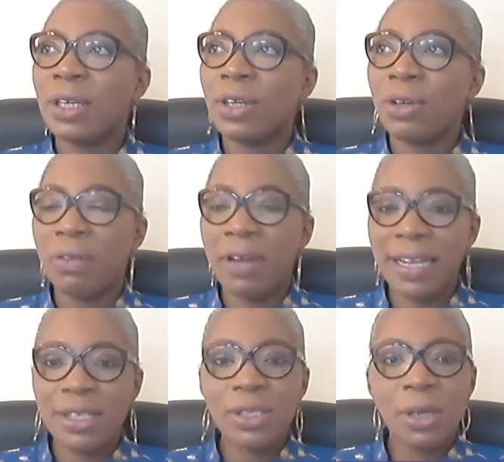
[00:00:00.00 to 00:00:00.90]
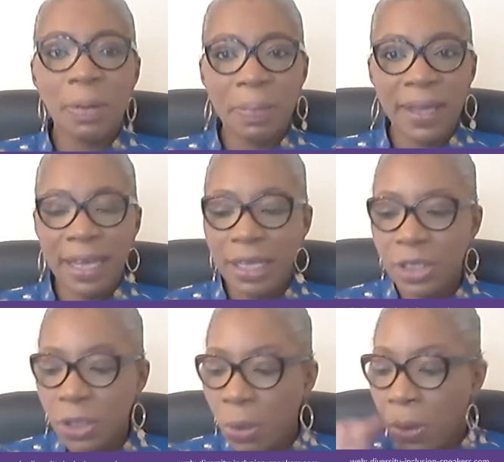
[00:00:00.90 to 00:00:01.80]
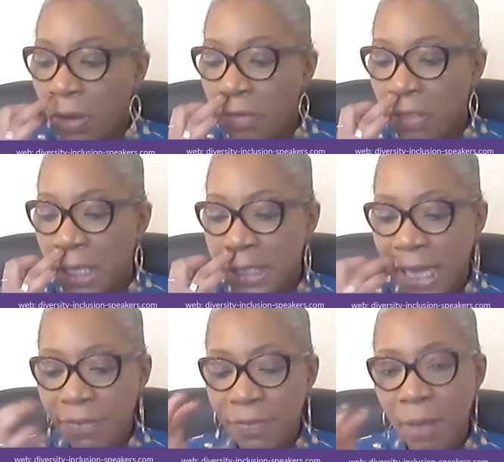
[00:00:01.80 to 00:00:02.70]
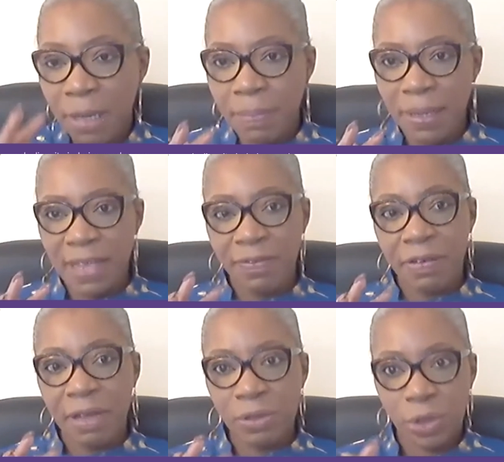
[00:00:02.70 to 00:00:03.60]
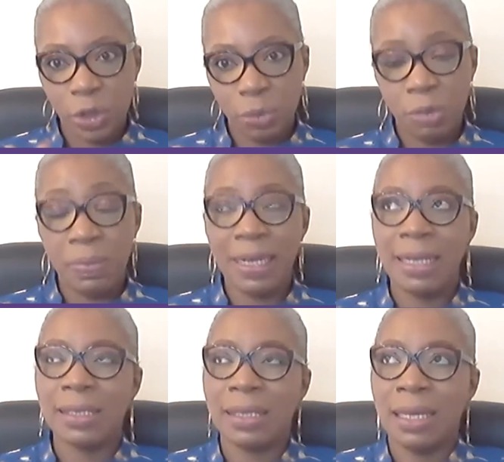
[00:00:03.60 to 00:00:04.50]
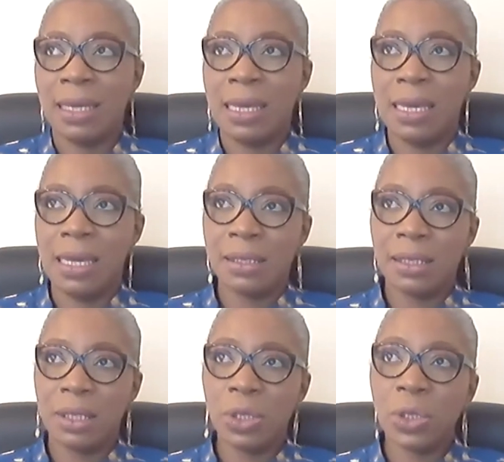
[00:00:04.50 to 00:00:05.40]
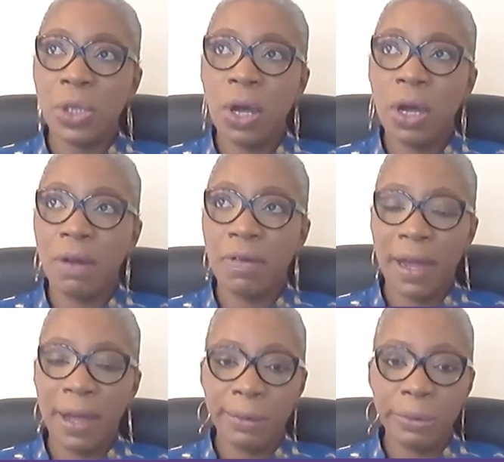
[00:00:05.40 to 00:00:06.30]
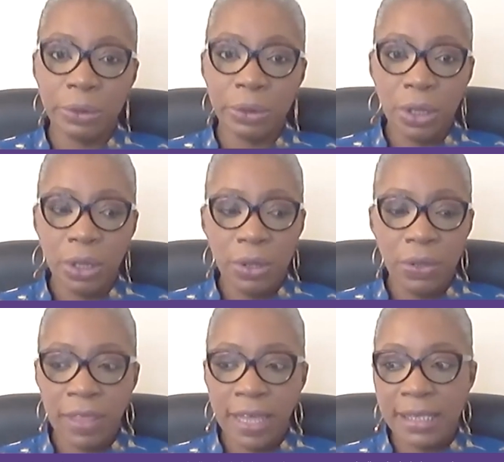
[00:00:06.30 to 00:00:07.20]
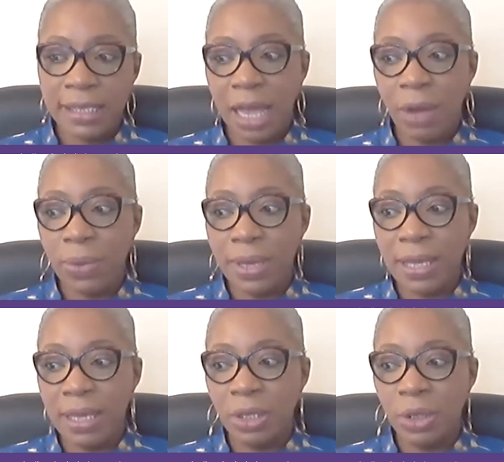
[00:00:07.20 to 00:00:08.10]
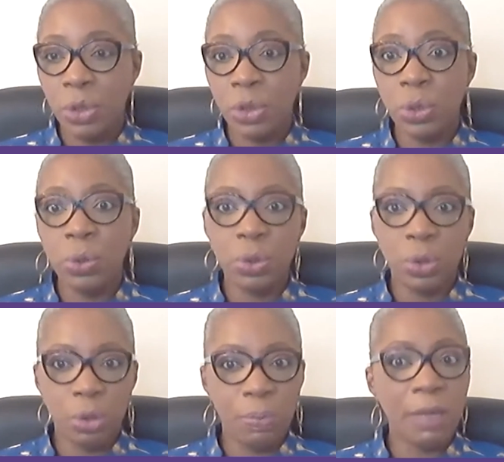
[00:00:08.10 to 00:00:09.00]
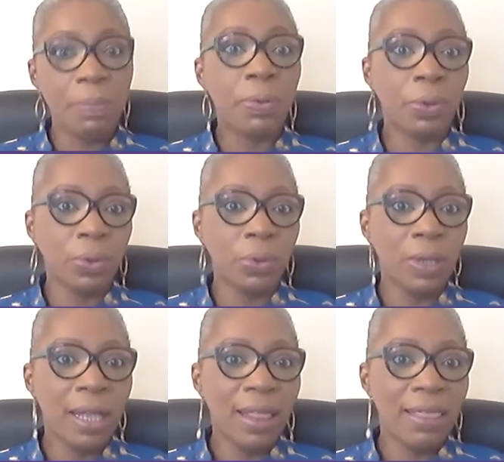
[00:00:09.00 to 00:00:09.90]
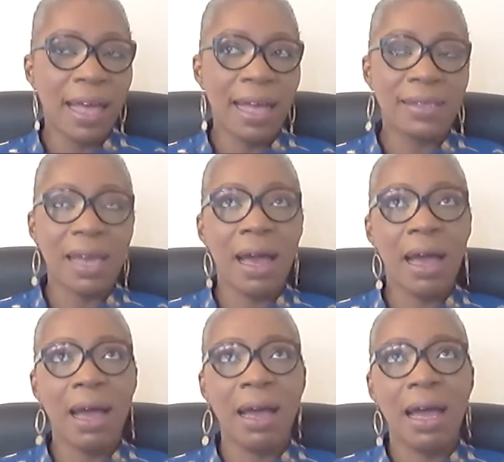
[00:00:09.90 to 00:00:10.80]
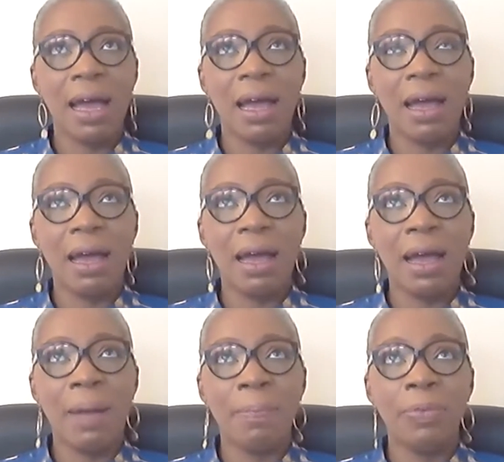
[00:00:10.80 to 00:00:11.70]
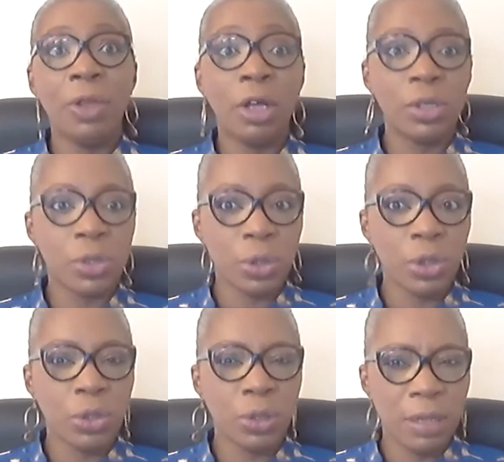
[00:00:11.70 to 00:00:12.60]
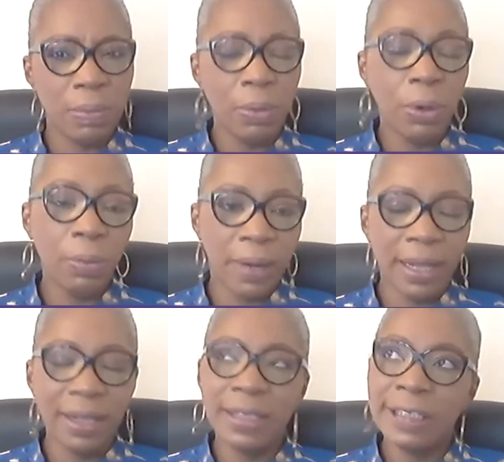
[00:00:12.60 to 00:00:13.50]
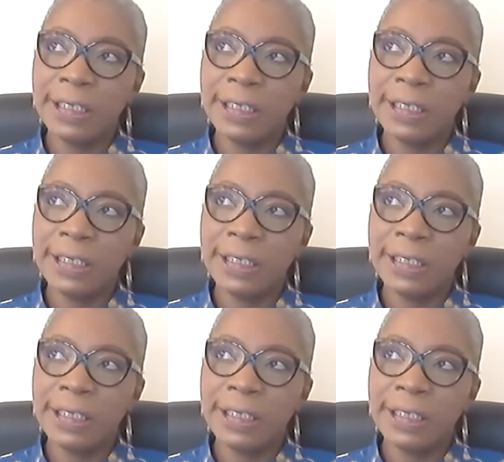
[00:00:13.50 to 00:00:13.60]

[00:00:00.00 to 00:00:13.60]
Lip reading: a great topic. One of the things I firmly believe around social mobility is the talk around things that we do to people that are not socially mobile.